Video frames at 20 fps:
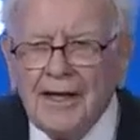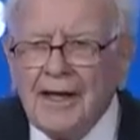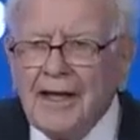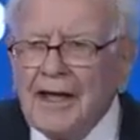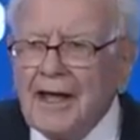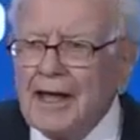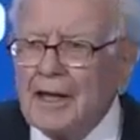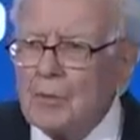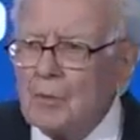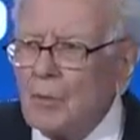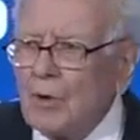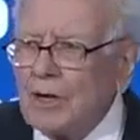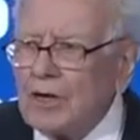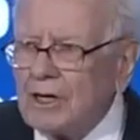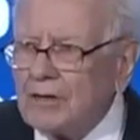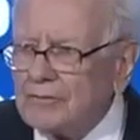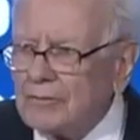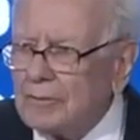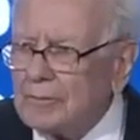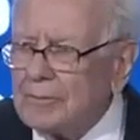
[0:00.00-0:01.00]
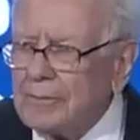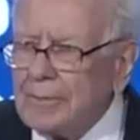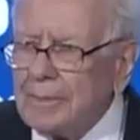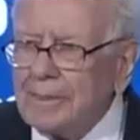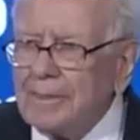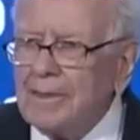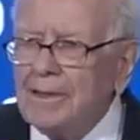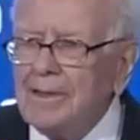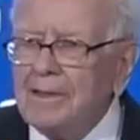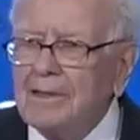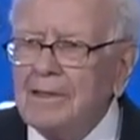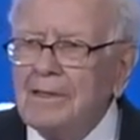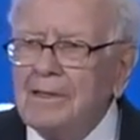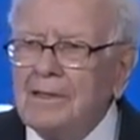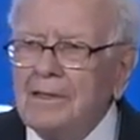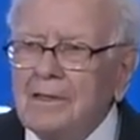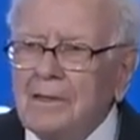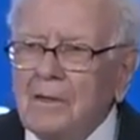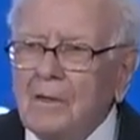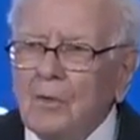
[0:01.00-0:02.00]
And one of them
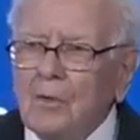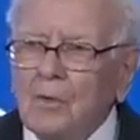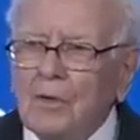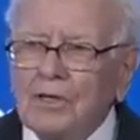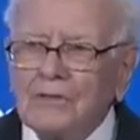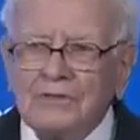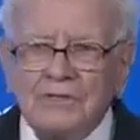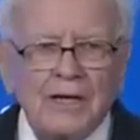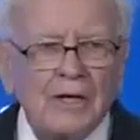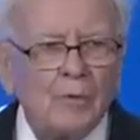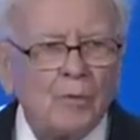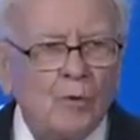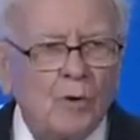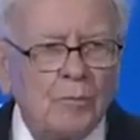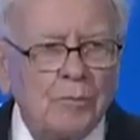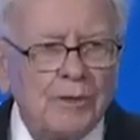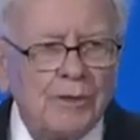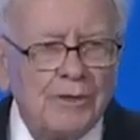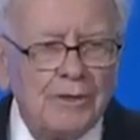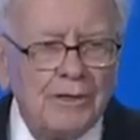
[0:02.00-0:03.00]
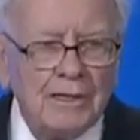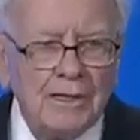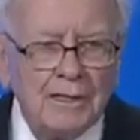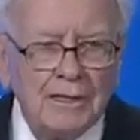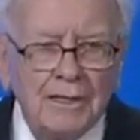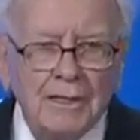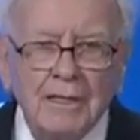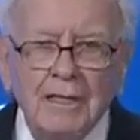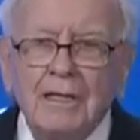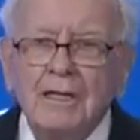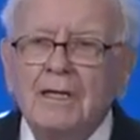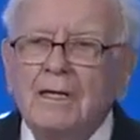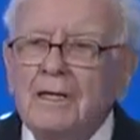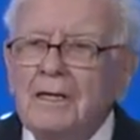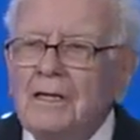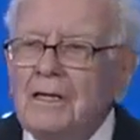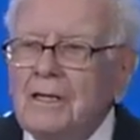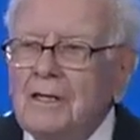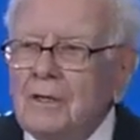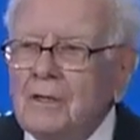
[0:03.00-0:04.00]
was a woman
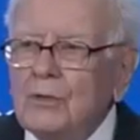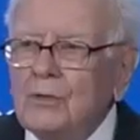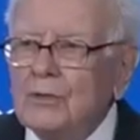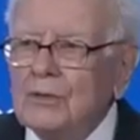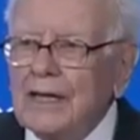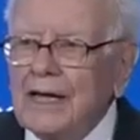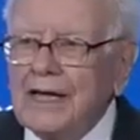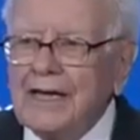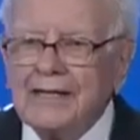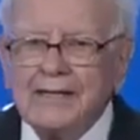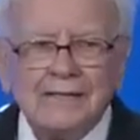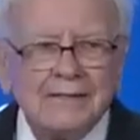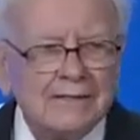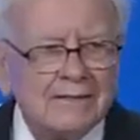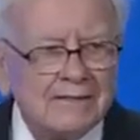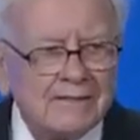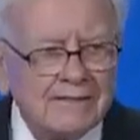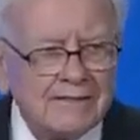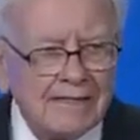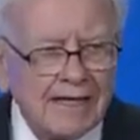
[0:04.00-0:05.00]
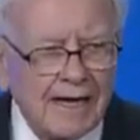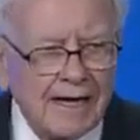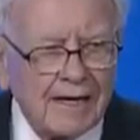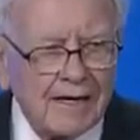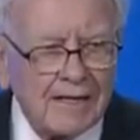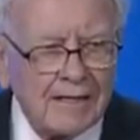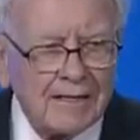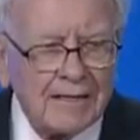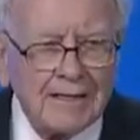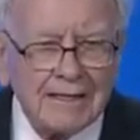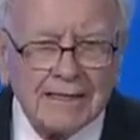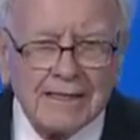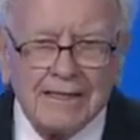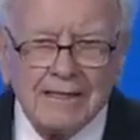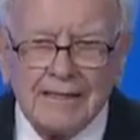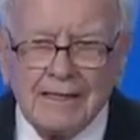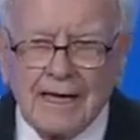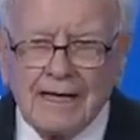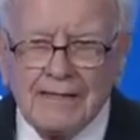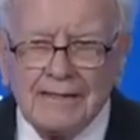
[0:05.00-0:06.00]
who landed in Seattle
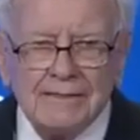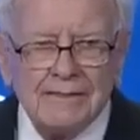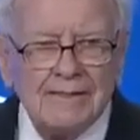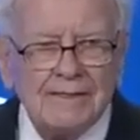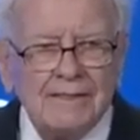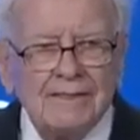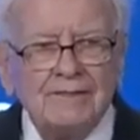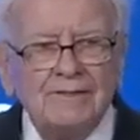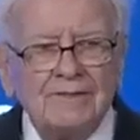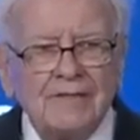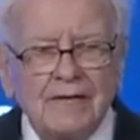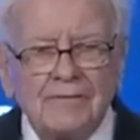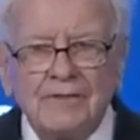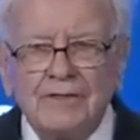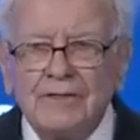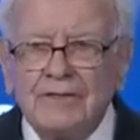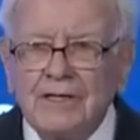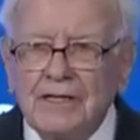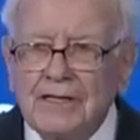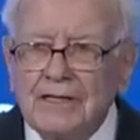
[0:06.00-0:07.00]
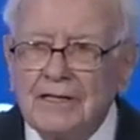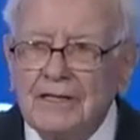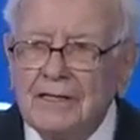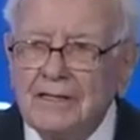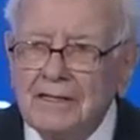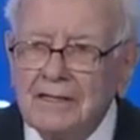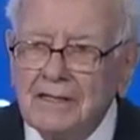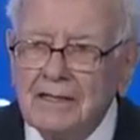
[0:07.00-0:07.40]
in 1917,